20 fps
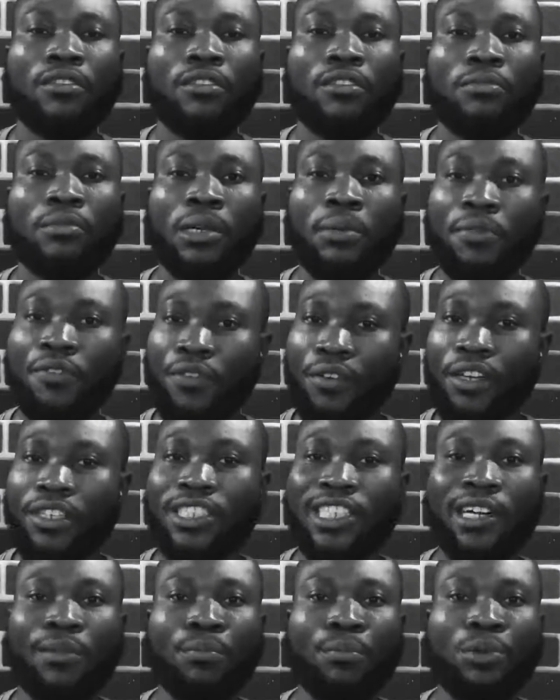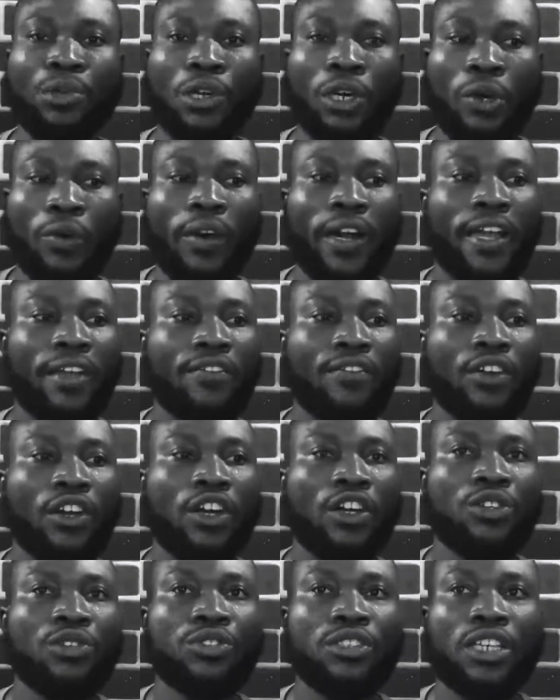maybe for example your wife,
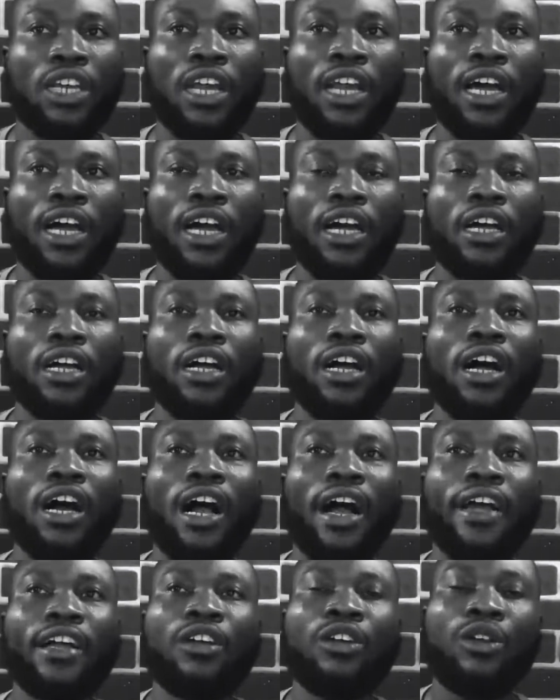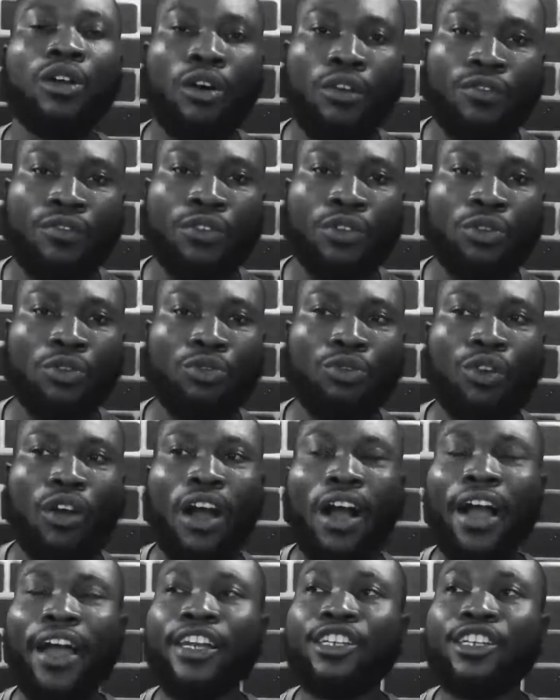you tell her, I love you, I